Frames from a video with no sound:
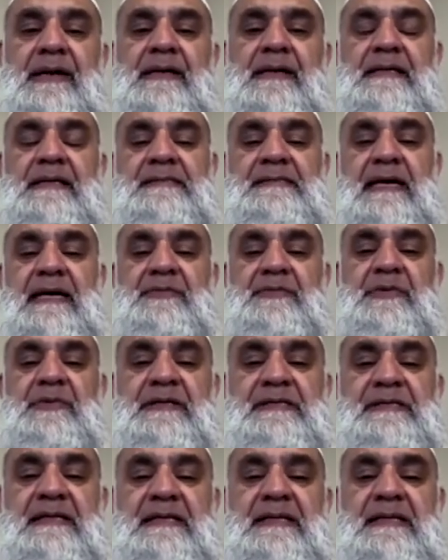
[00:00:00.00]
is that we
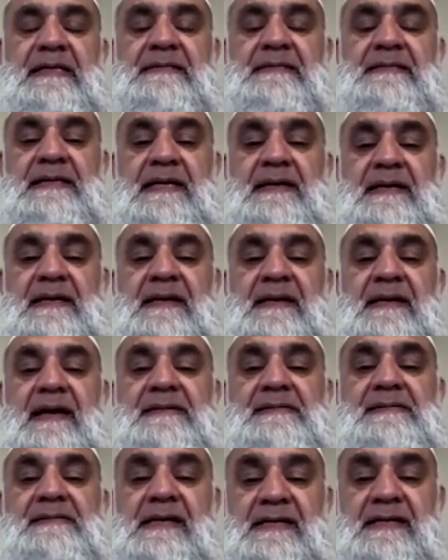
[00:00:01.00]
see the
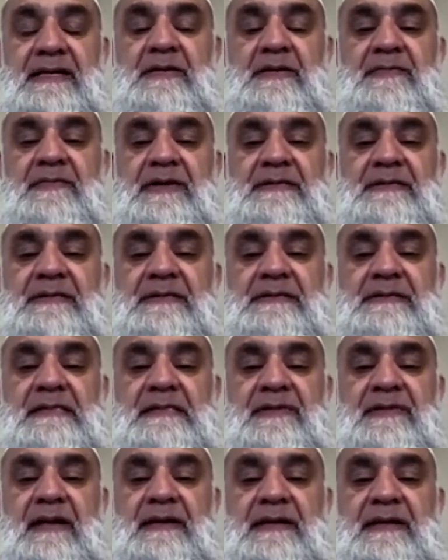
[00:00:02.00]
radicalization of the
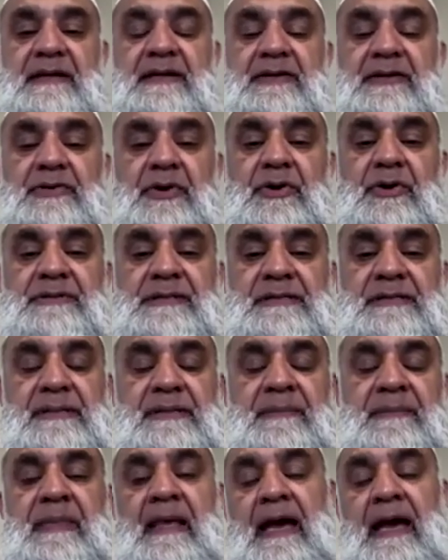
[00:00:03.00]
Transvaal Indian Congress
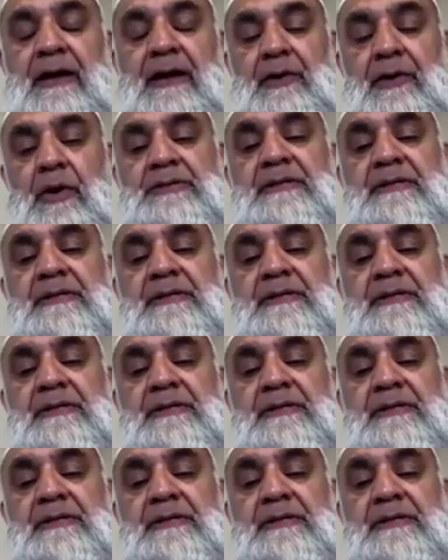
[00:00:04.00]
and also